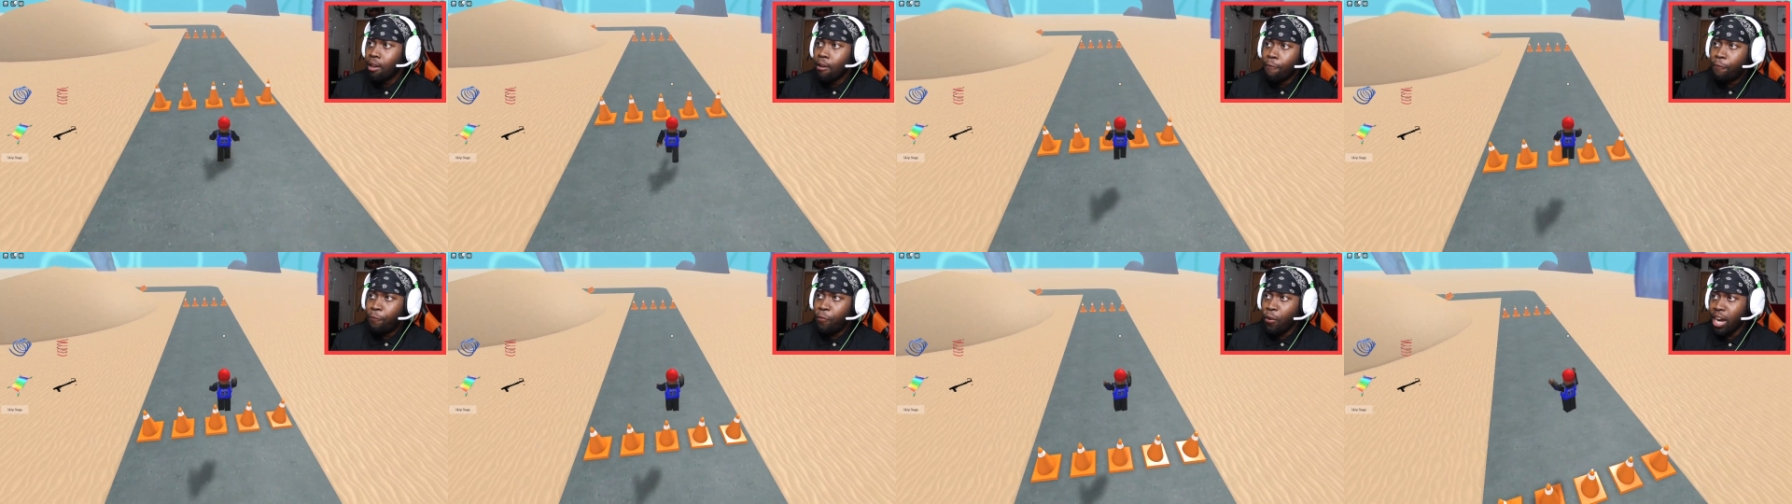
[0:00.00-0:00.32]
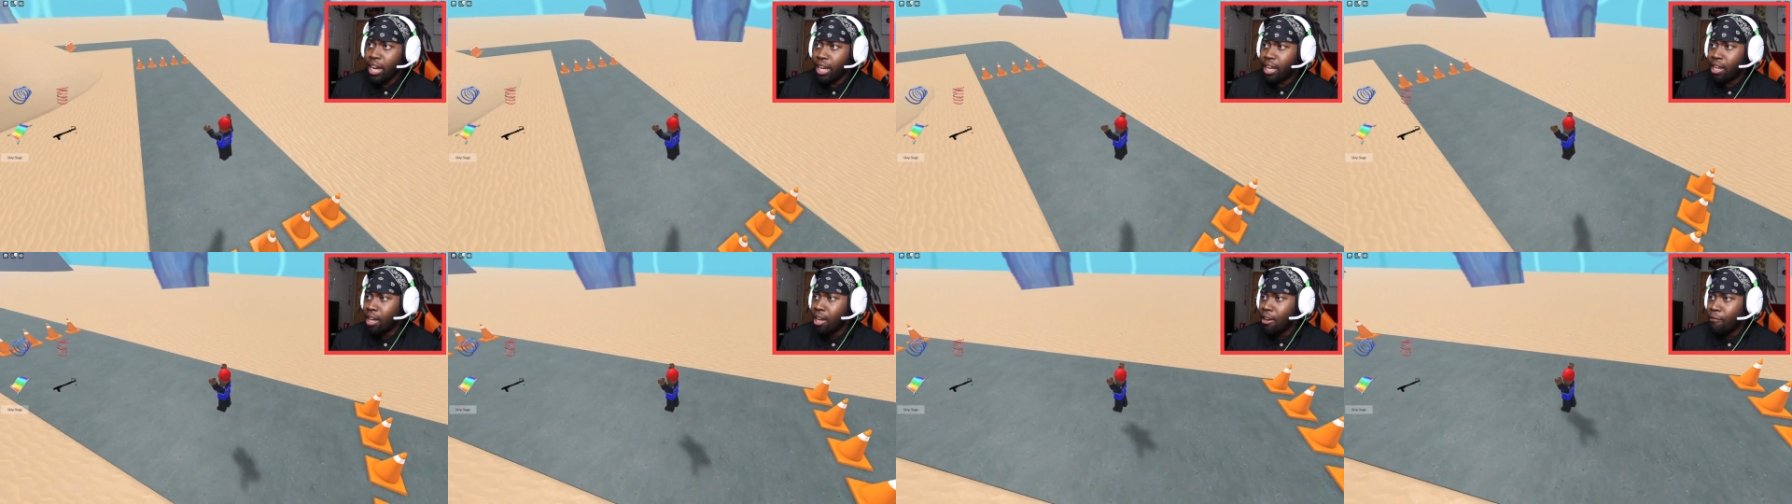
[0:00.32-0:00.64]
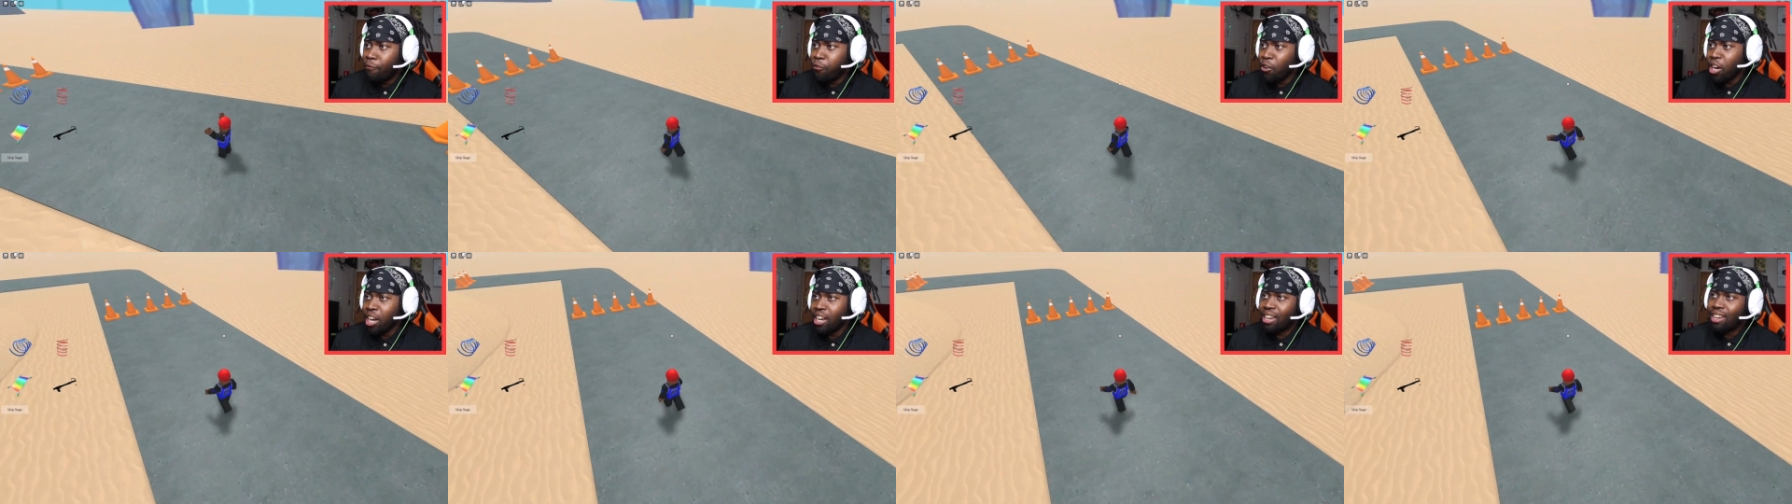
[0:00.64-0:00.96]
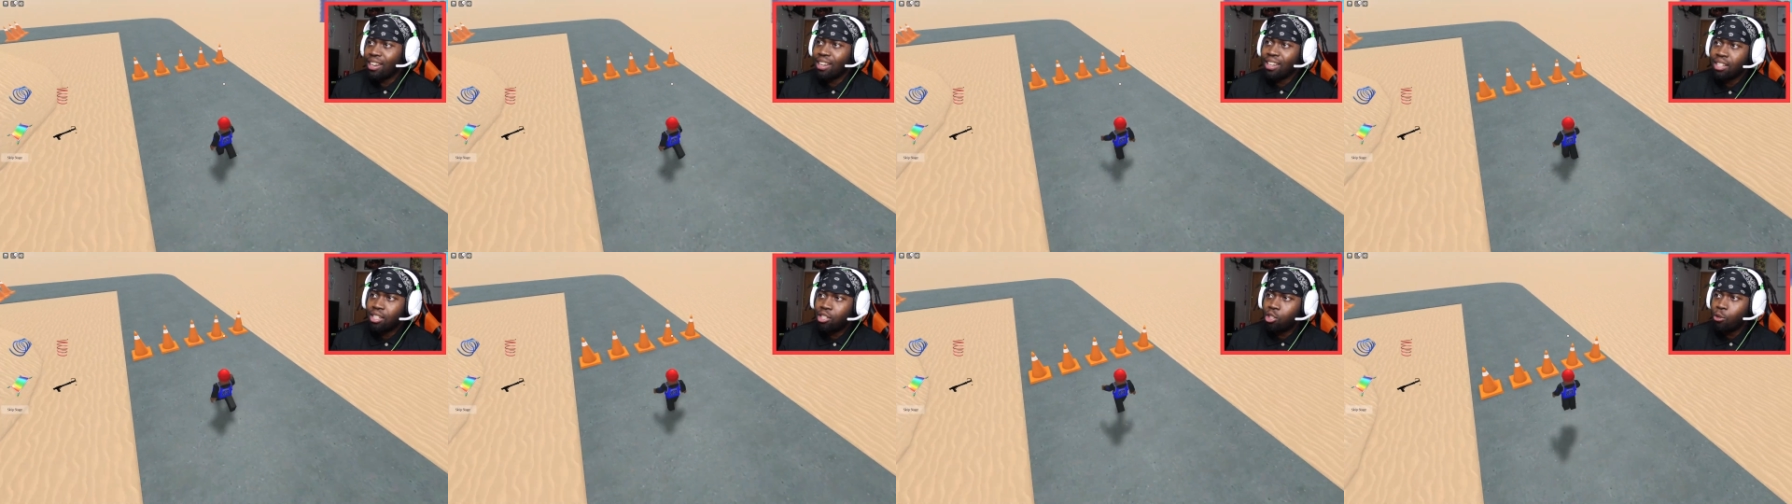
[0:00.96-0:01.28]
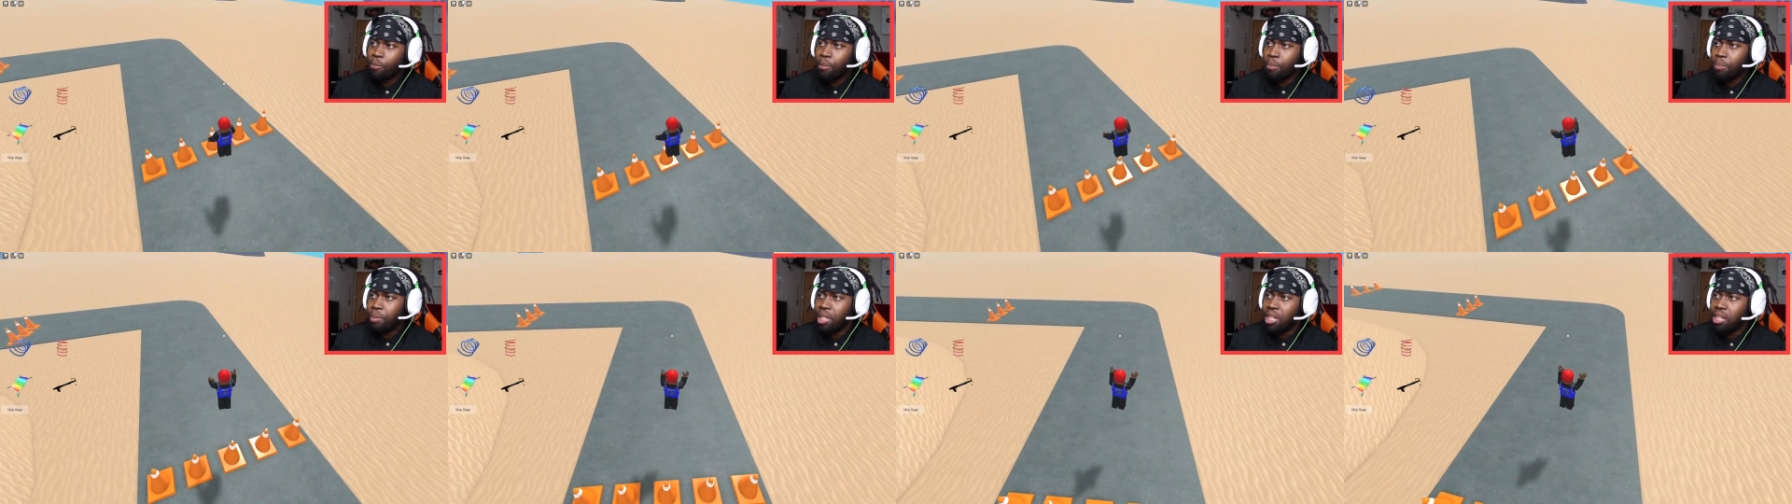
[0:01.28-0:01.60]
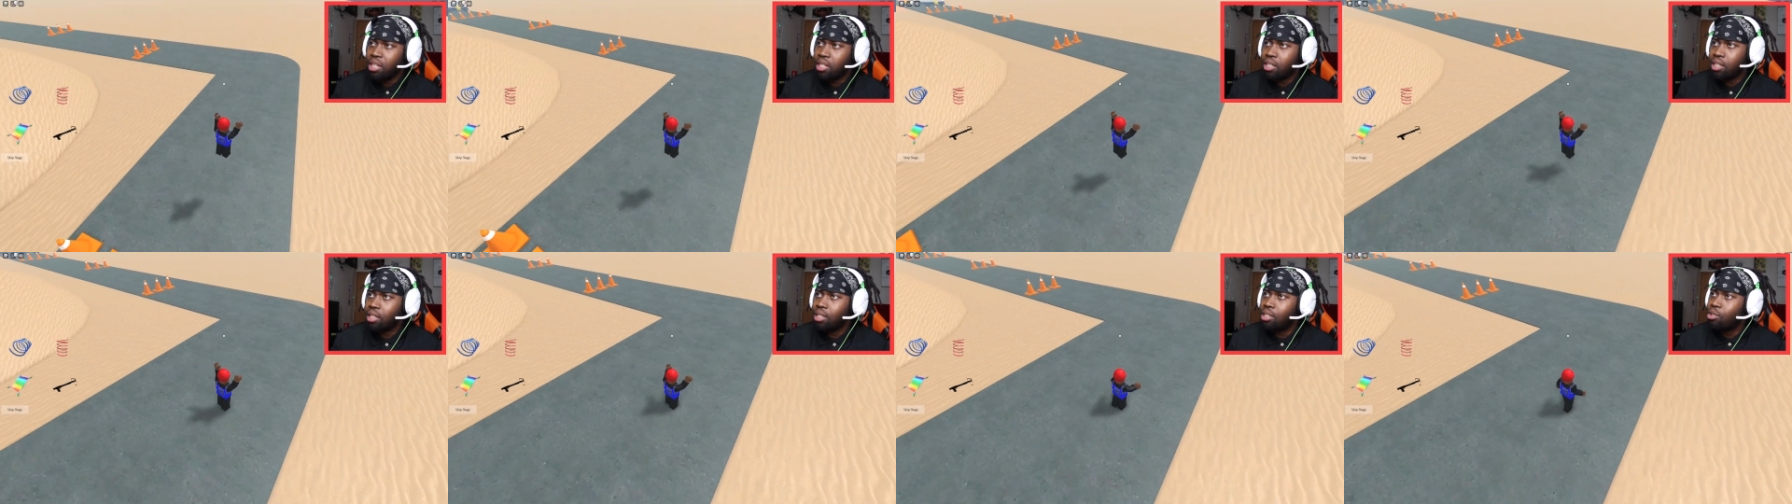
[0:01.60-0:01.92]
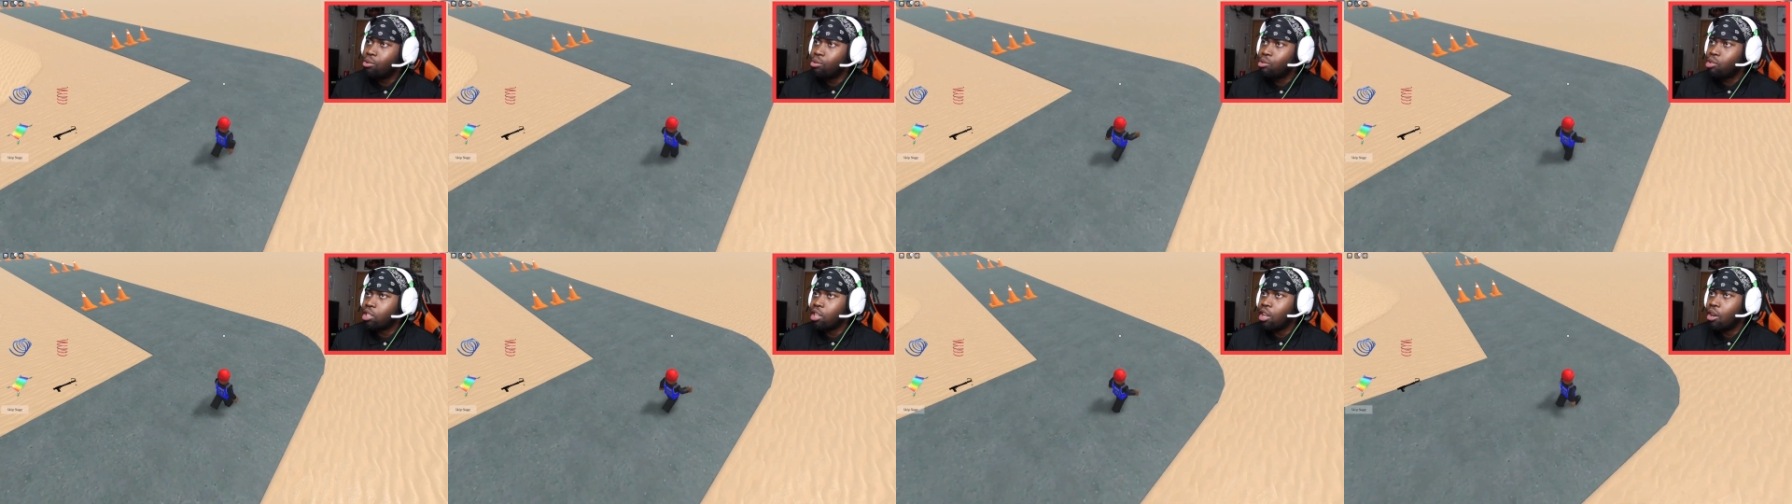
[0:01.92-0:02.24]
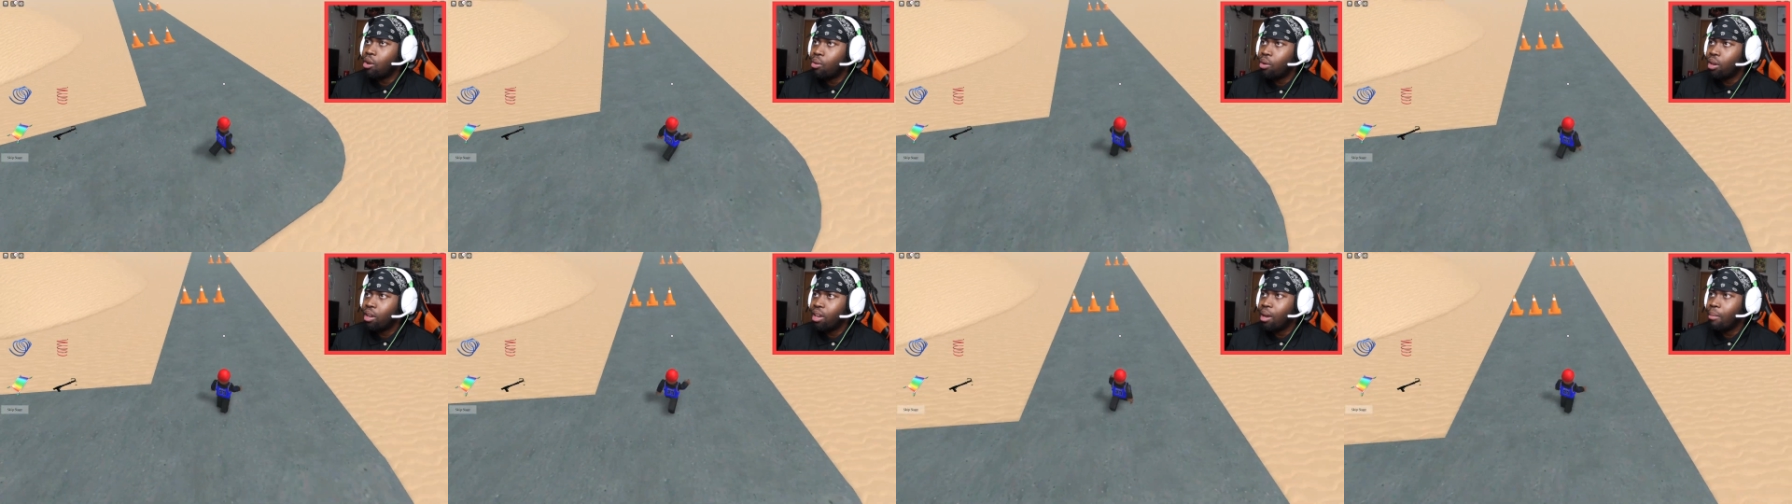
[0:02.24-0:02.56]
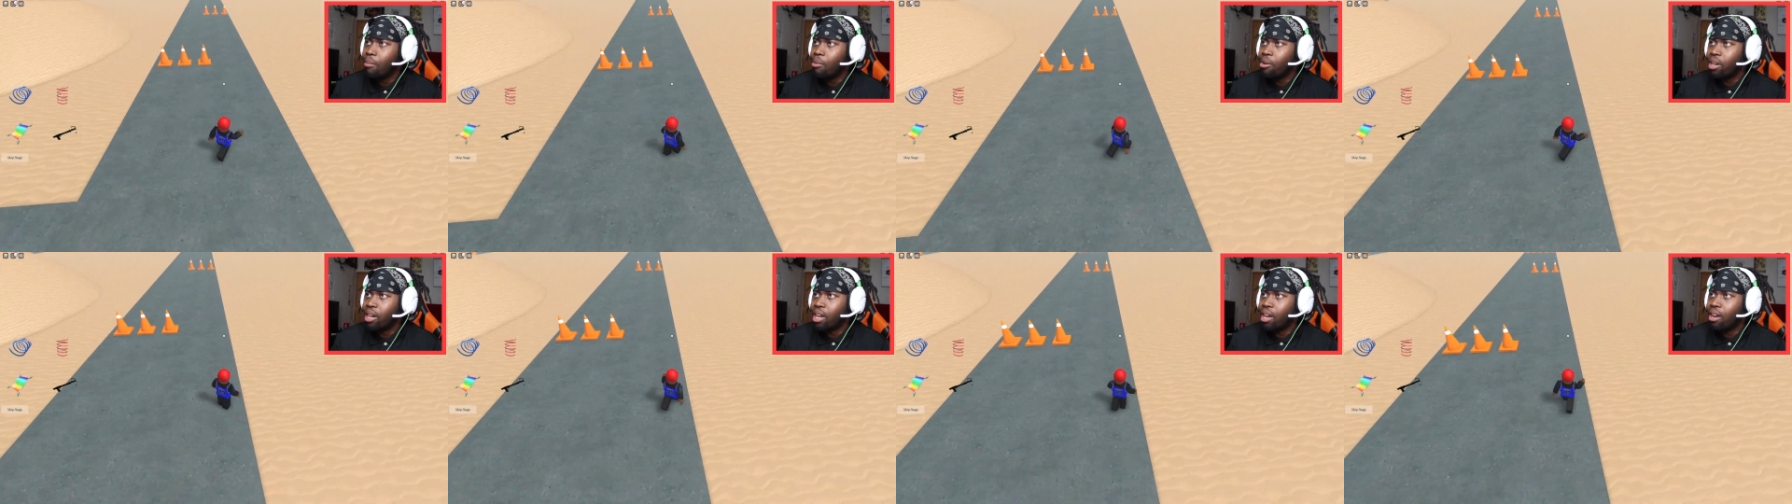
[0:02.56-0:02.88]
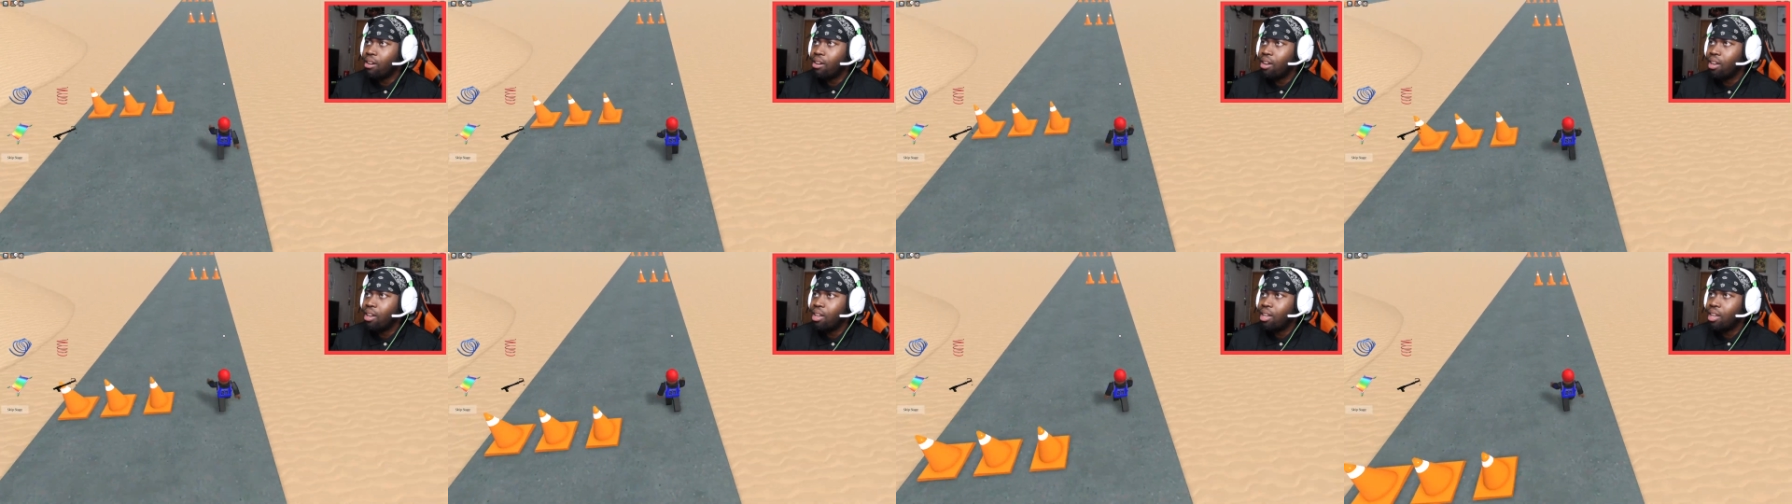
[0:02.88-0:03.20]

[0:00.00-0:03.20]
Frick, frick. Stupid police, he's too slow. Come on now.